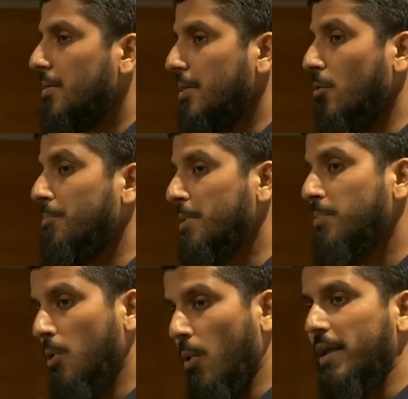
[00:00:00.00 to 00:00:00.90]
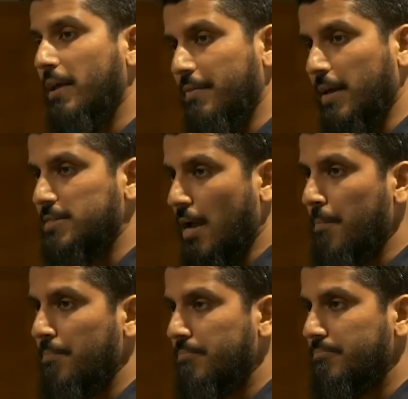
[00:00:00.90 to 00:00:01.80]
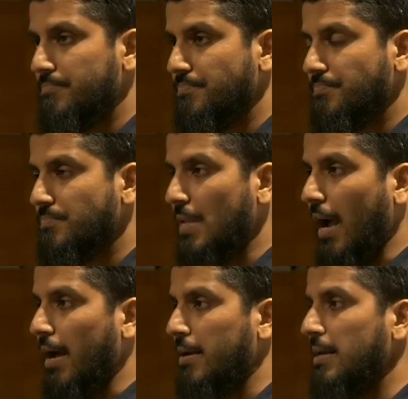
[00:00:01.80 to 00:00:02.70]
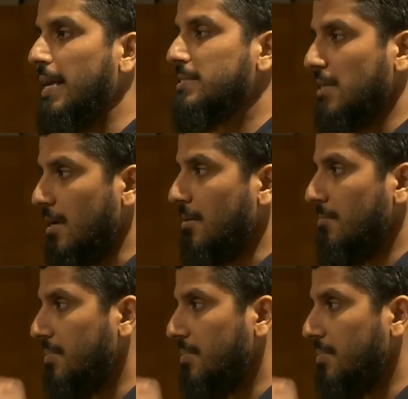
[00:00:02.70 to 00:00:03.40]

There were people awake at that time, and later